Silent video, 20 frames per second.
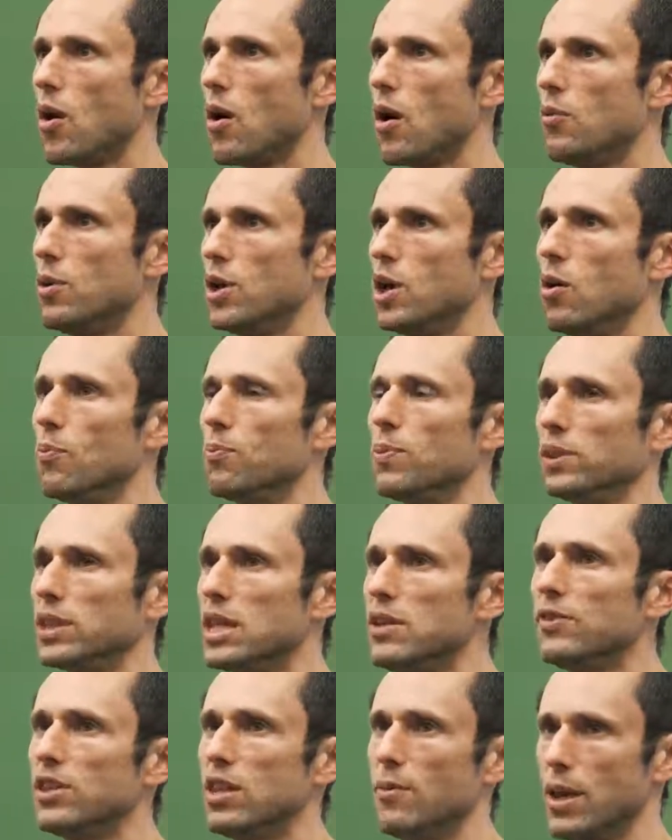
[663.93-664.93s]
We don't
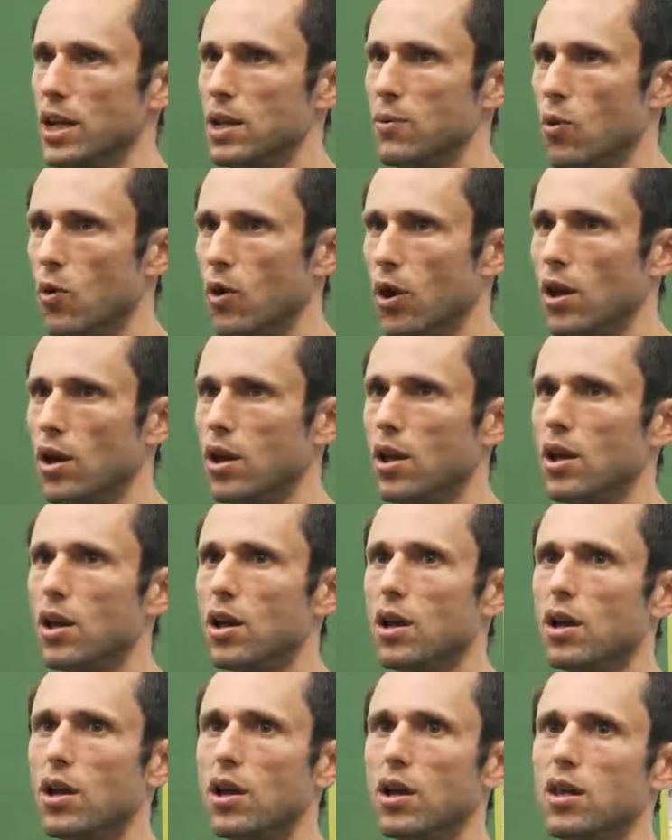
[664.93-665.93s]
believe in them anymore.
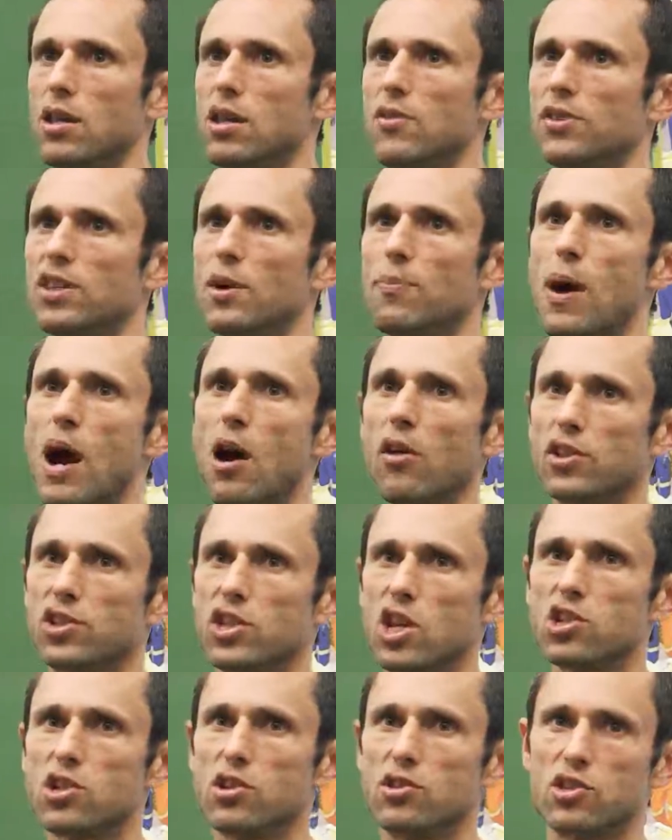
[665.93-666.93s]
Even the
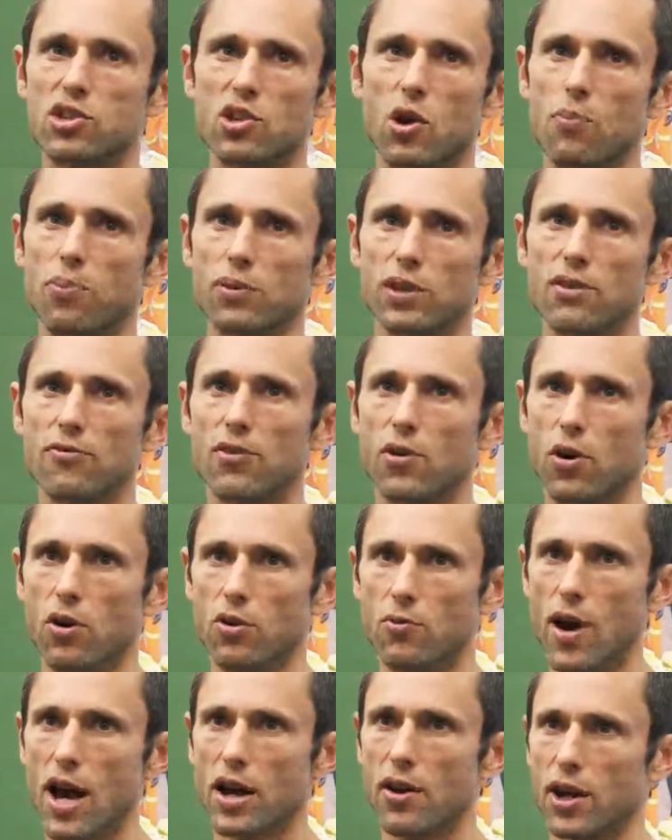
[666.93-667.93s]
politicians don't believe their
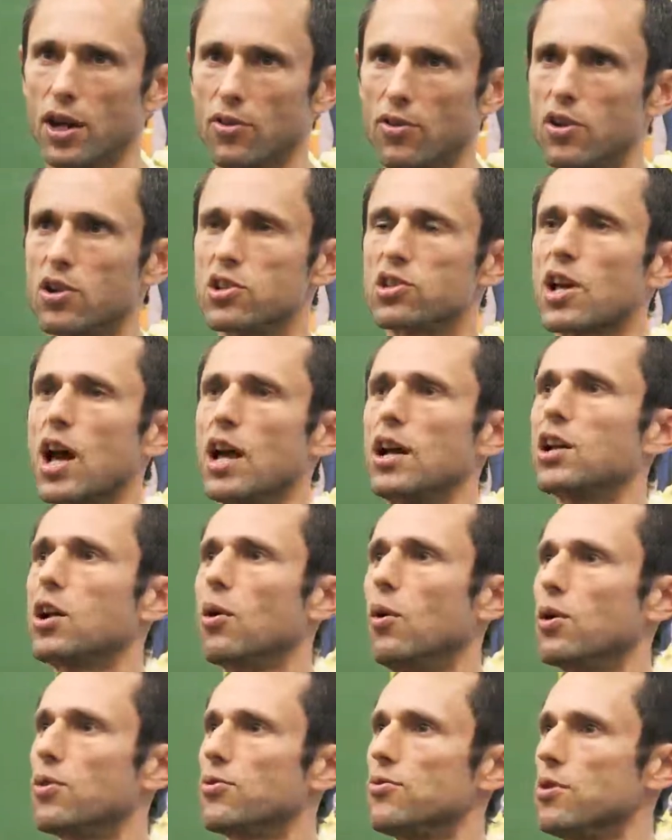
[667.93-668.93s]
own rhetoric. They're just kind of
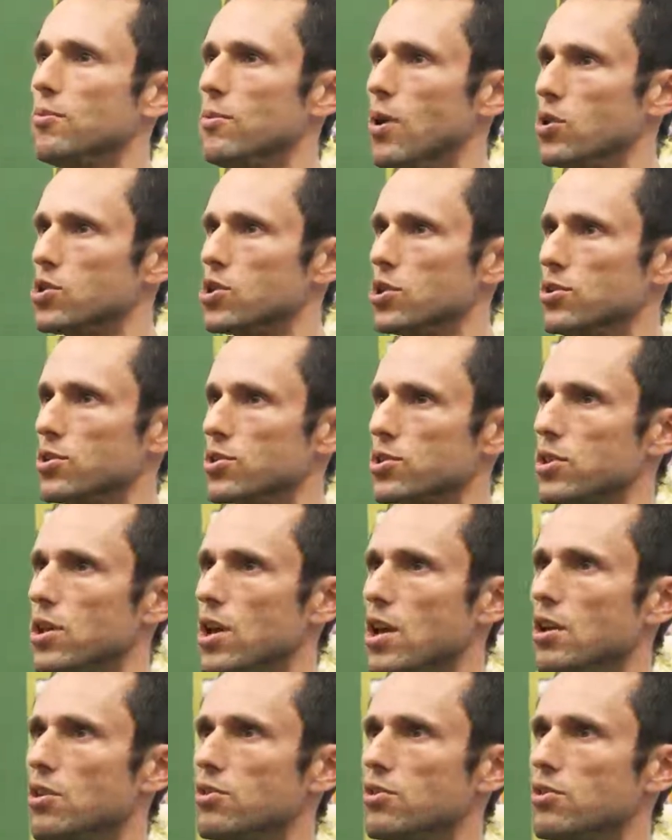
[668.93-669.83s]
going through the motions.